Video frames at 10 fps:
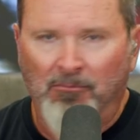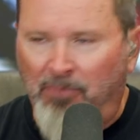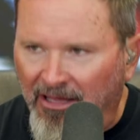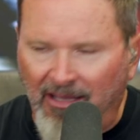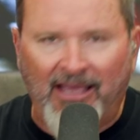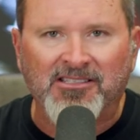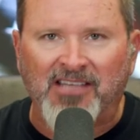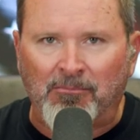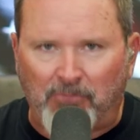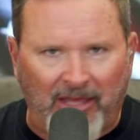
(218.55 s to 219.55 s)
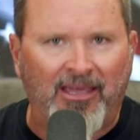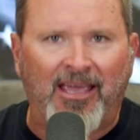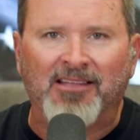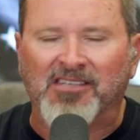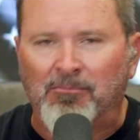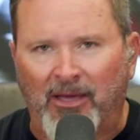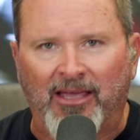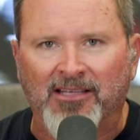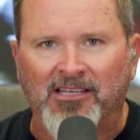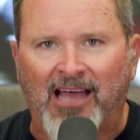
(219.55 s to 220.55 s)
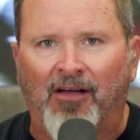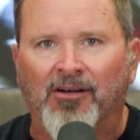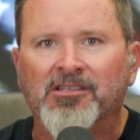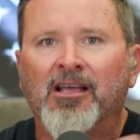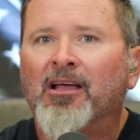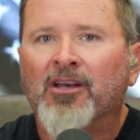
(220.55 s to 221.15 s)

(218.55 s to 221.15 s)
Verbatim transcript: Billions and billions and billions of dollars.